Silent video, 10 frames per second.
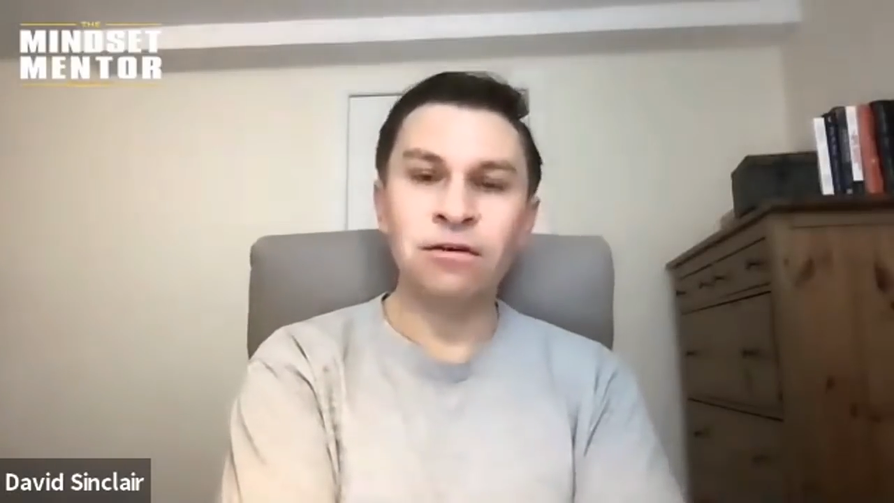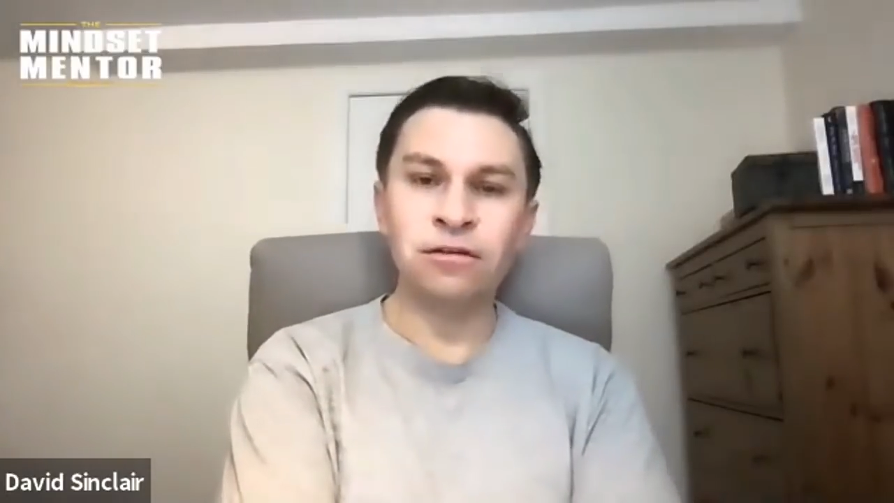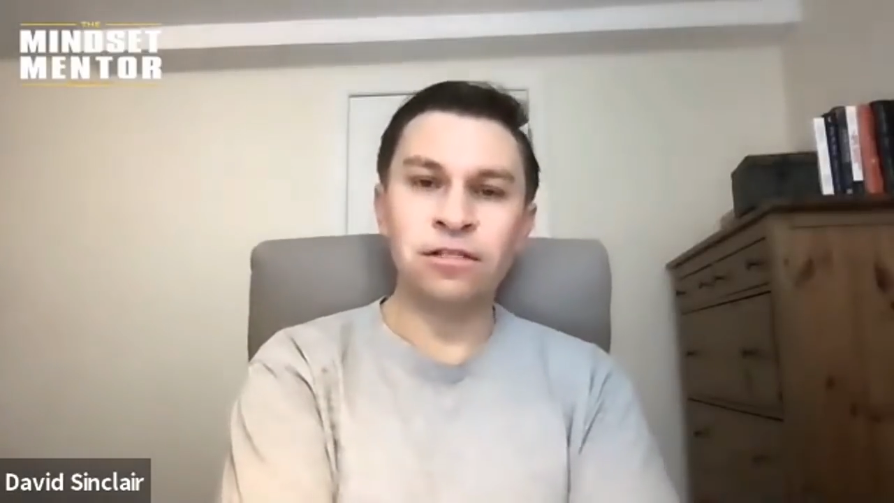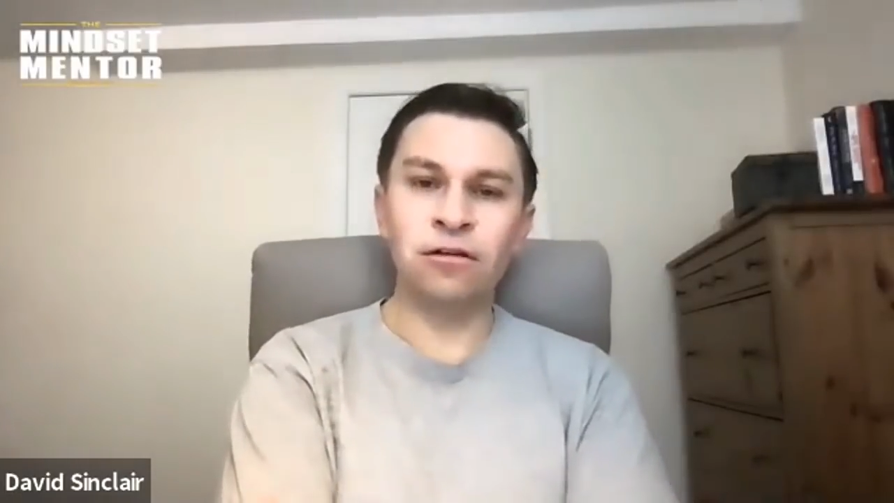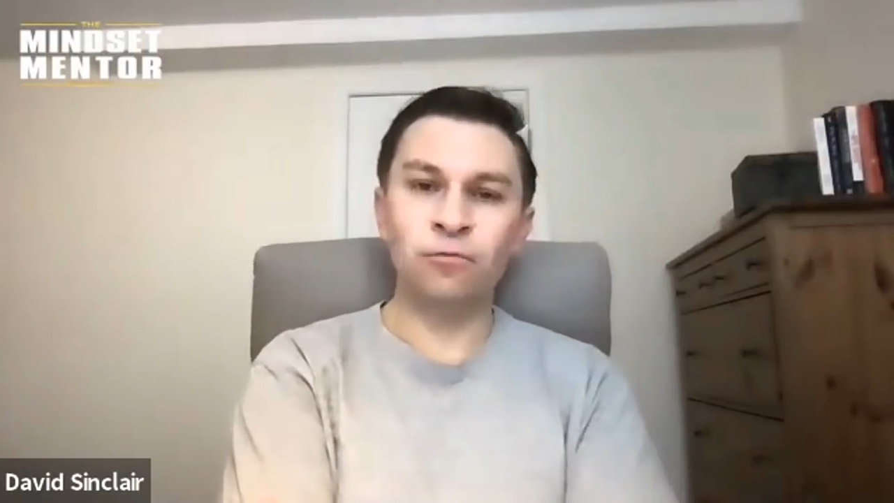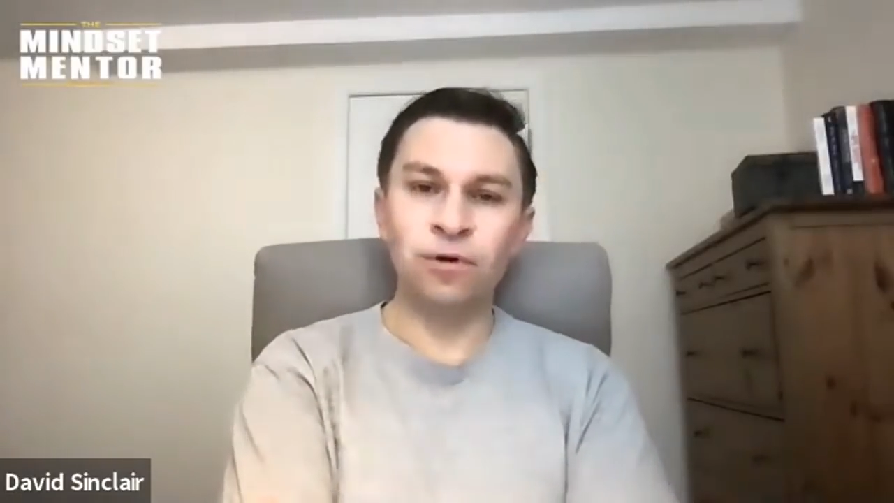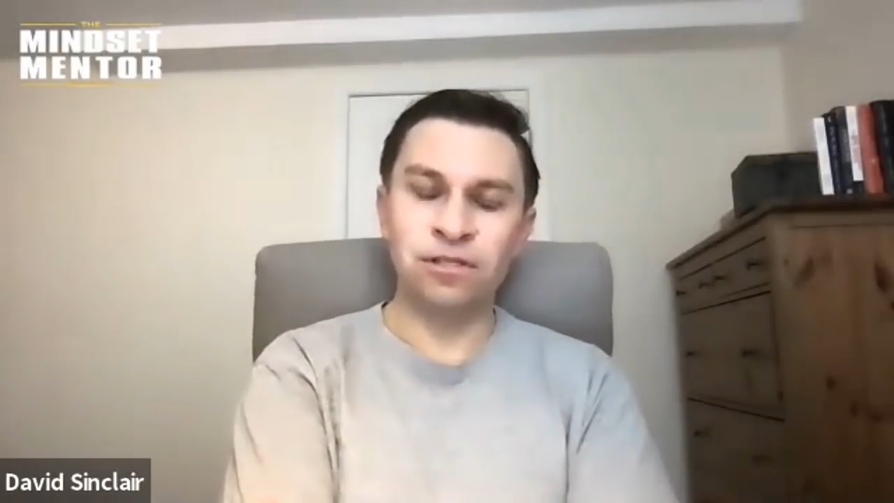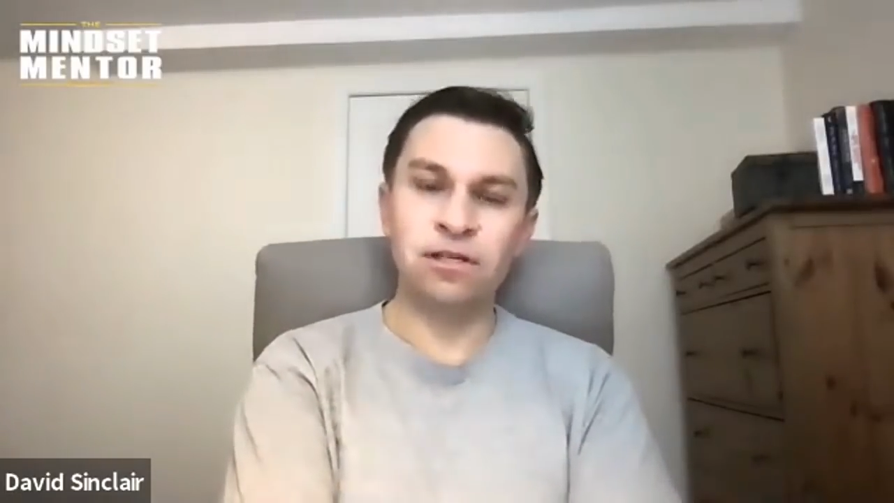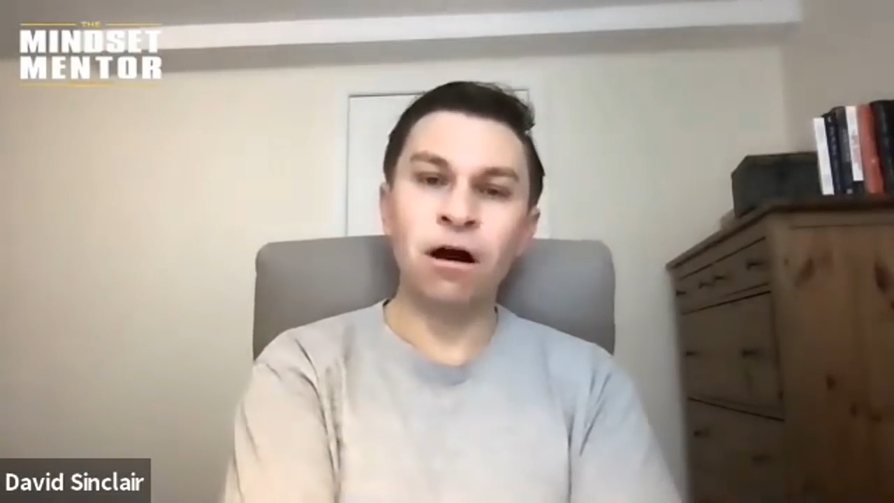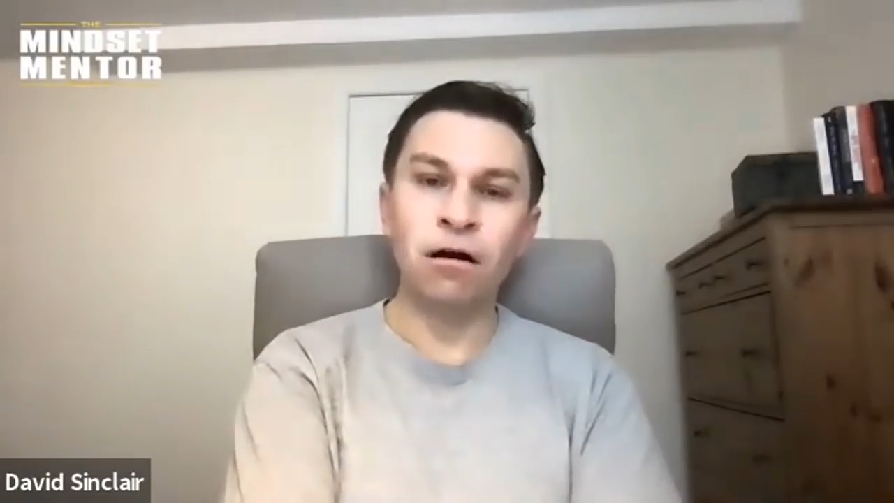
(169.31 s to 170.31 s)
yourself with
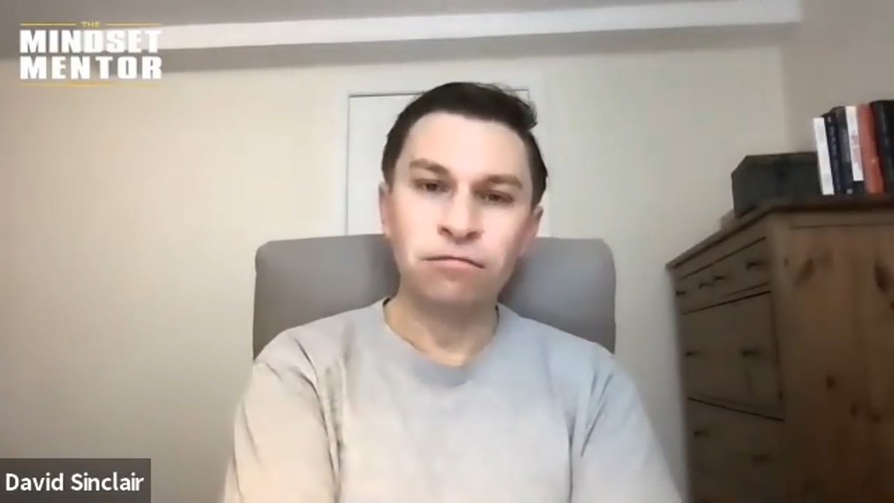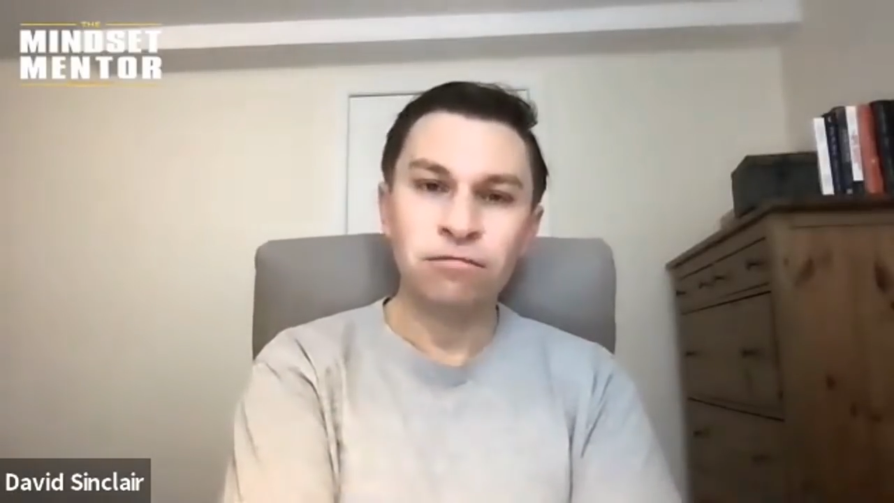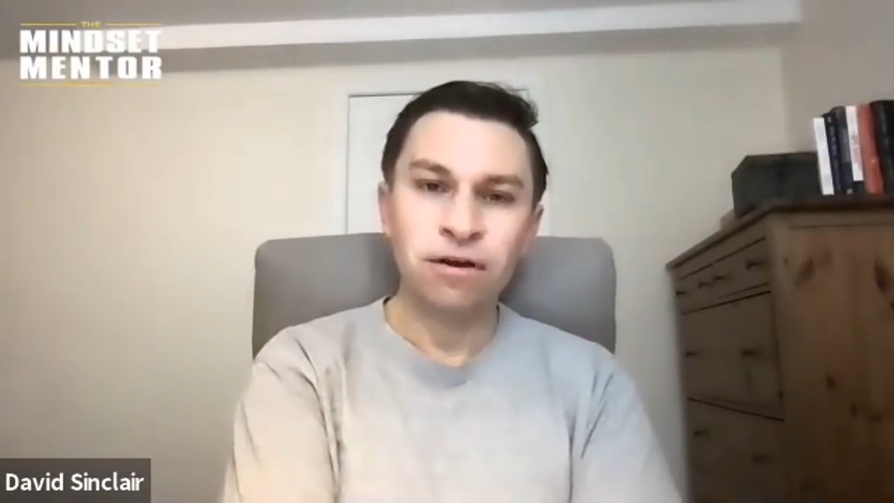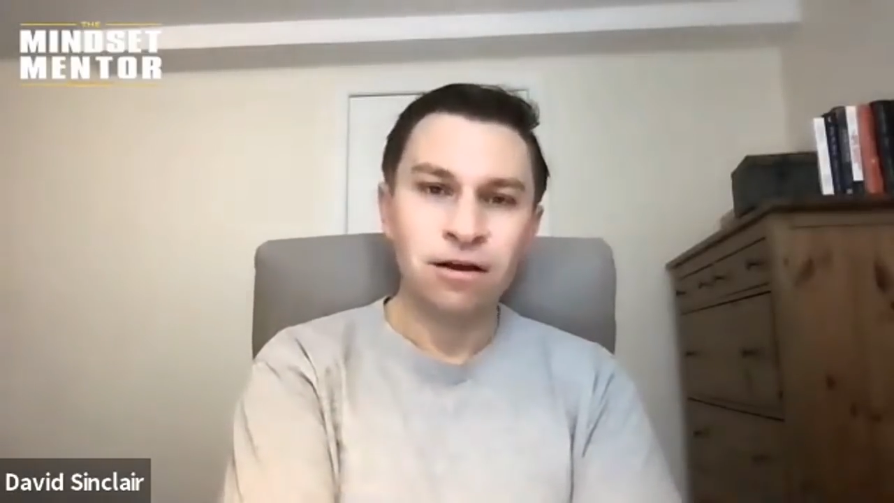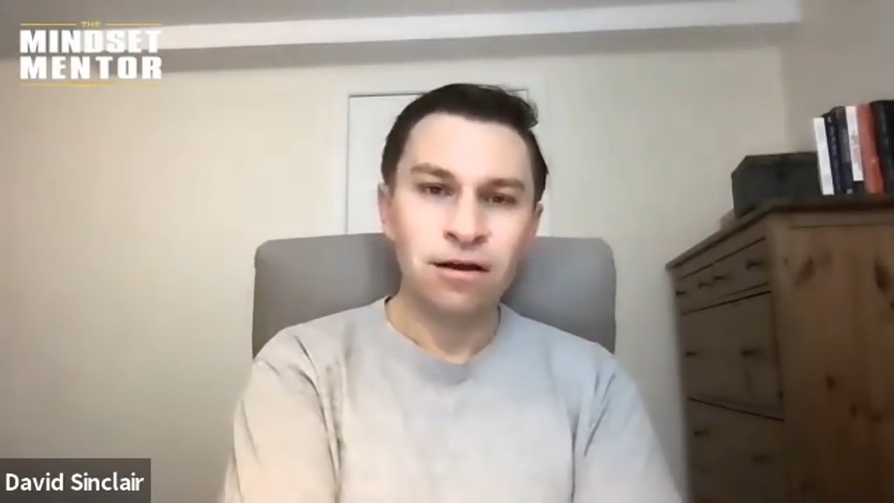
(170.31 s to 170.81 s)
stuff.